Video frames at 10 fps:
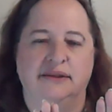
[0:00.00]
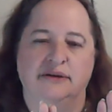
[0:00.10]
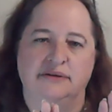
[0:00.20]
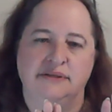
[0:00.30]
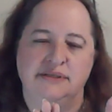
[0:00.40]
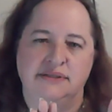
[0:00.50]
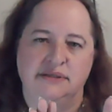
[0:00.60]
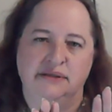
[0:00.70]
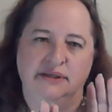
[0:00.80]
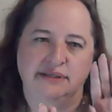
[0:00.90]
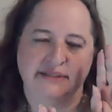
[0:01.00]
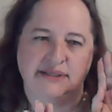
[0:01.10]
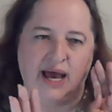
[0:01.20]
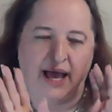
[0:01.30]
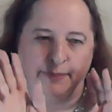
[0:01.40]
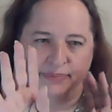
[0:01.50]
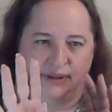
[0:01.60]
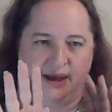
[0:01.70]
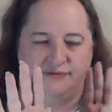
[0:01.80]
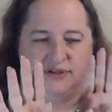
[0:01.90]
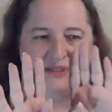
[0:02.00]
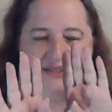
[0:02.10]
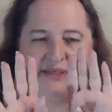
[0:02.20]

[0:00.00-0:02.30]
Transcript: the top left and